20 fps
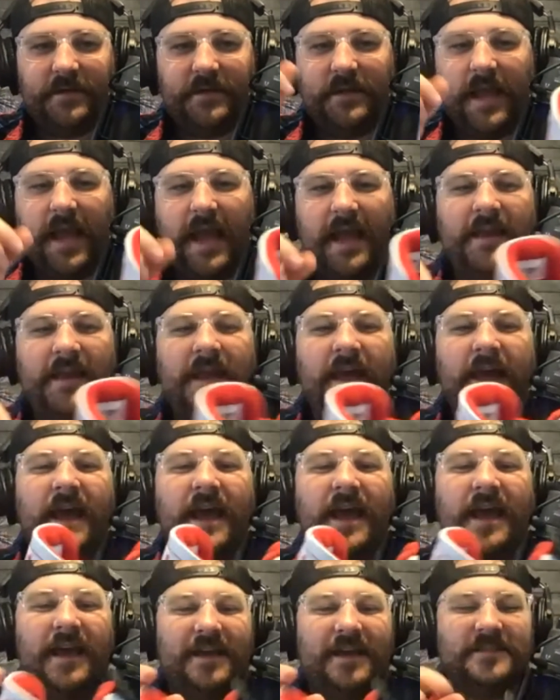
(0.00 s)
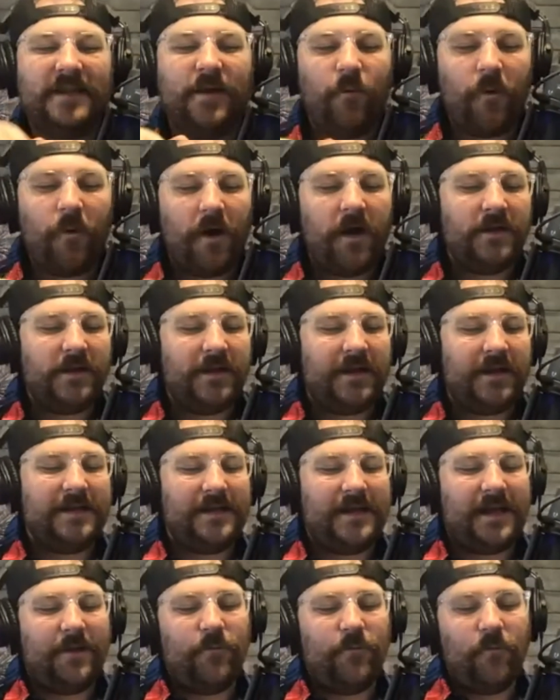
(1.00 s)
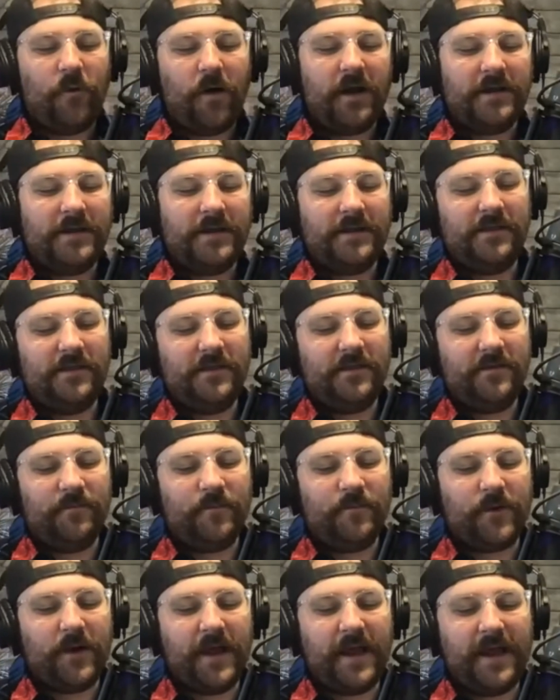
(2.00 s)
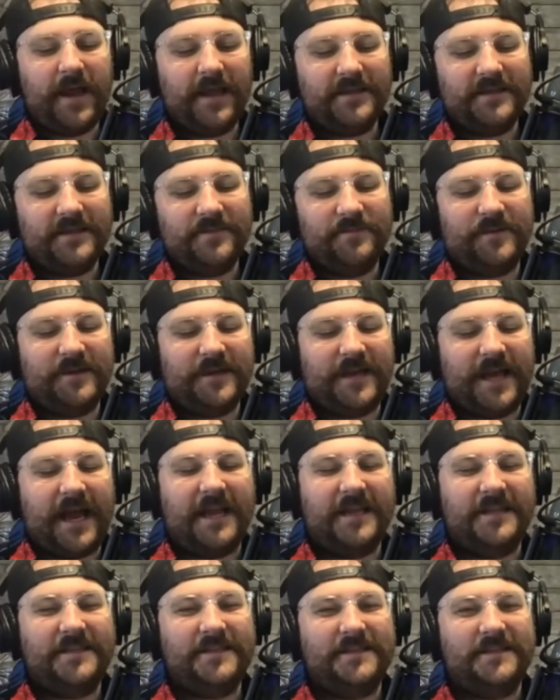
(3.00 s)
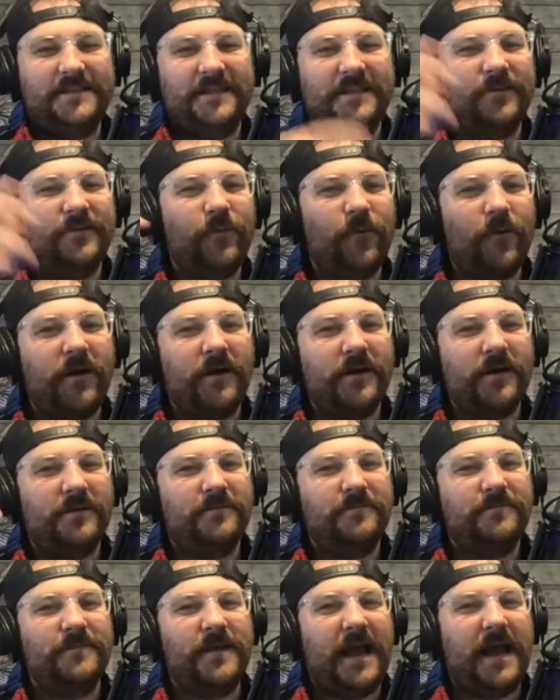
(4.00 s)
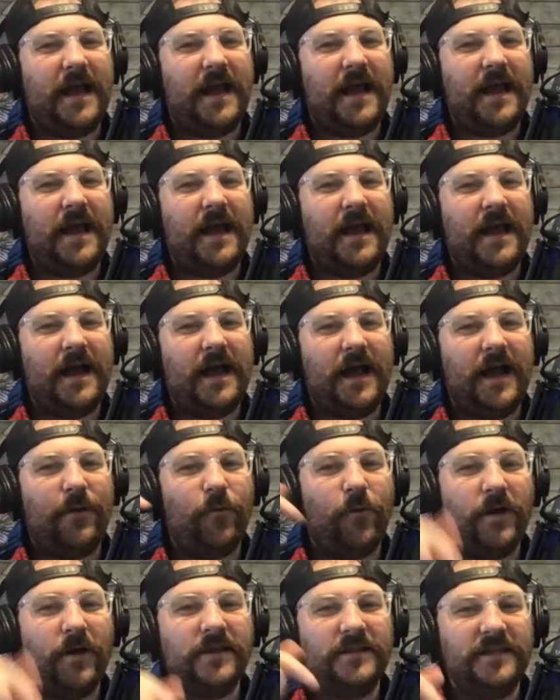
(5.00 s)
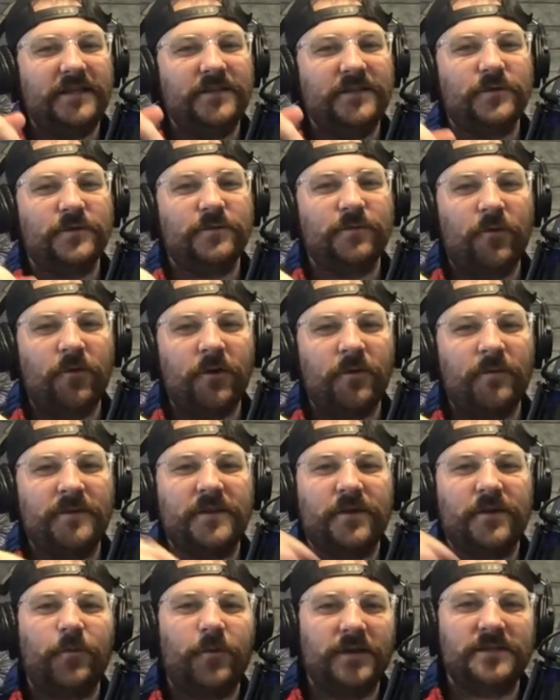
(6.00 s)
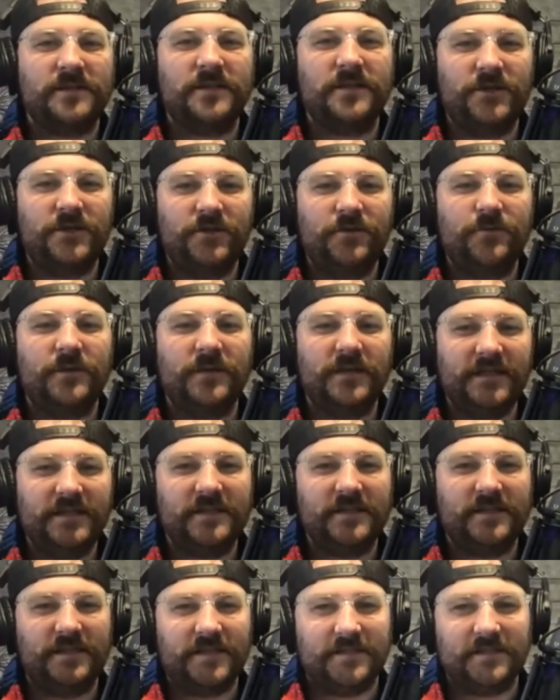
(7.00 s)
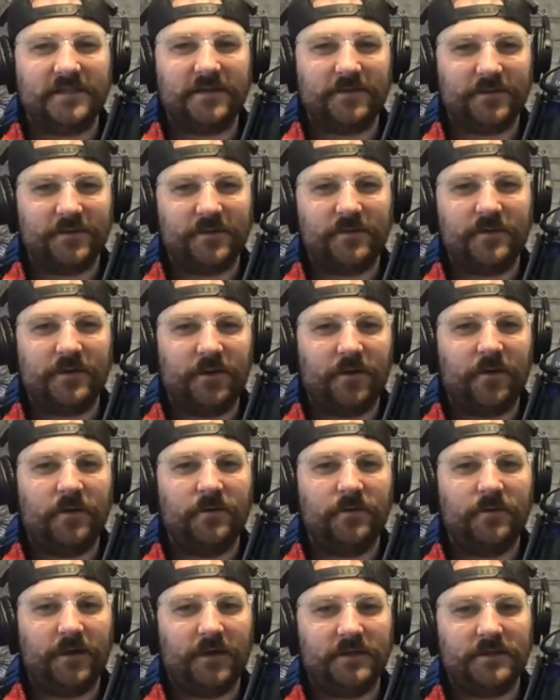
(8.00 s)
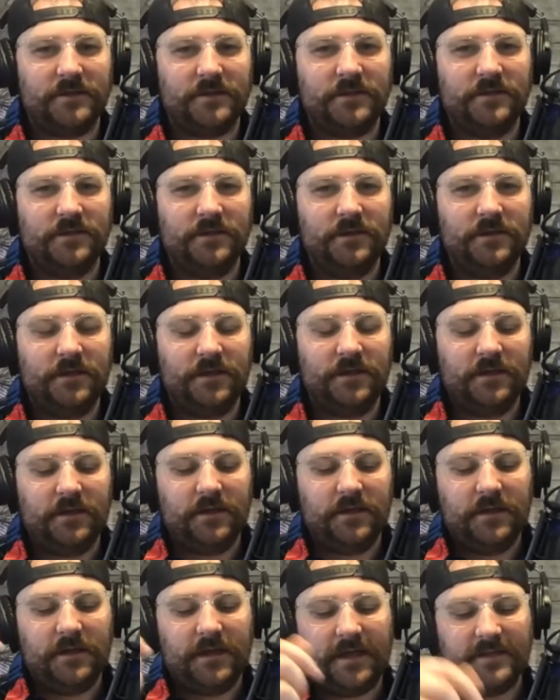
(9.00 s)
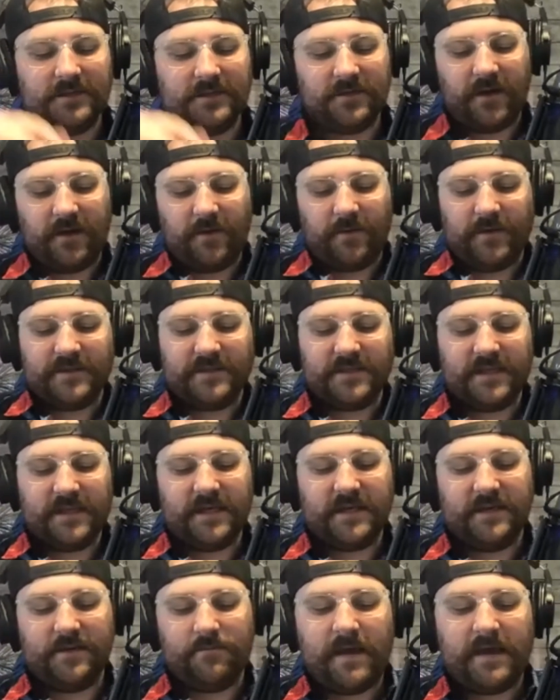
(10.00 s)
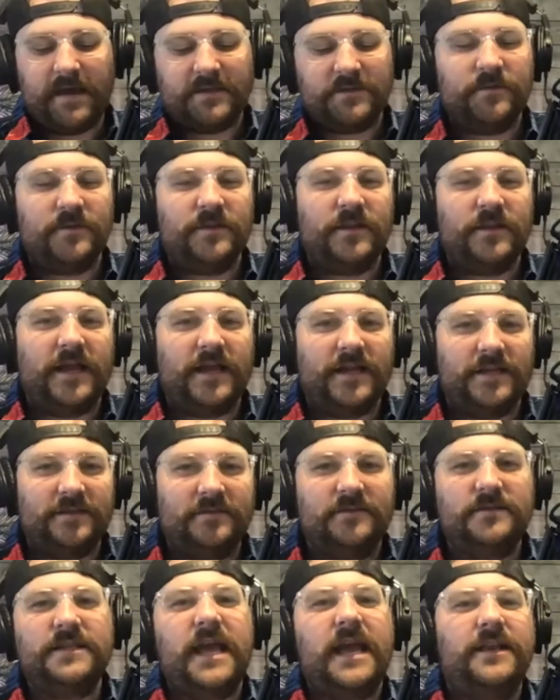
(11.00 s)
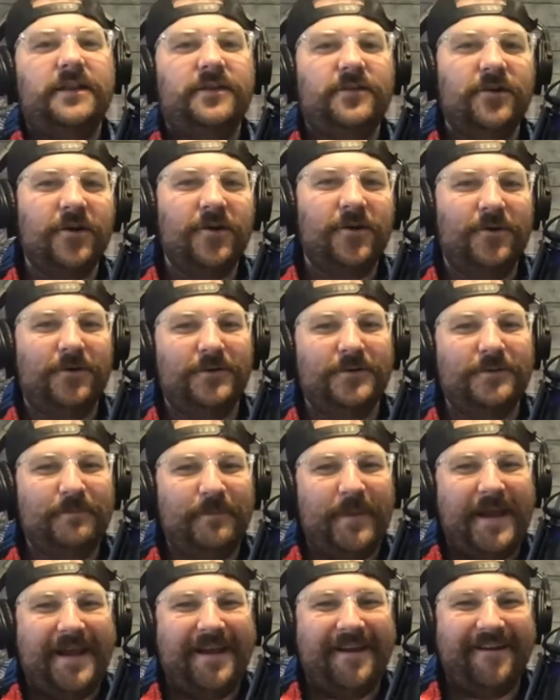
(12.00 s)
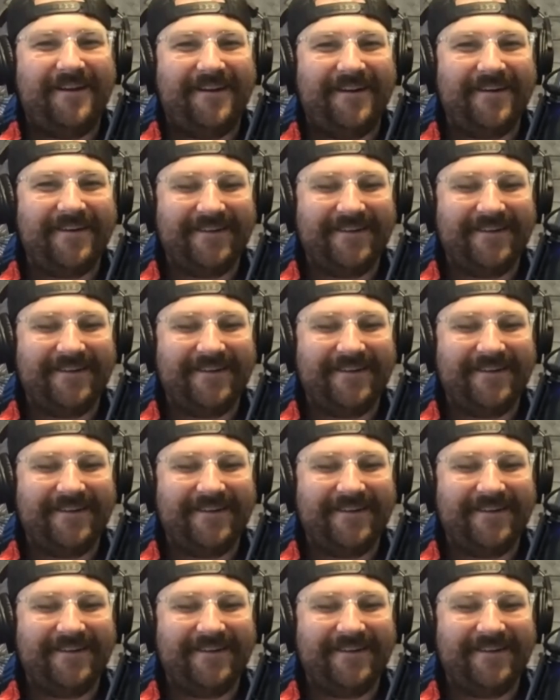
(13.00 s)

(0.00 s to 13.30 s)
Yeah. And because I wanted the breads, but I didn't want them. I wanted these ones more, but there wasn't a new release of these. There was only old ones. And so I wasn't going to mess with like a 10-year-old pair.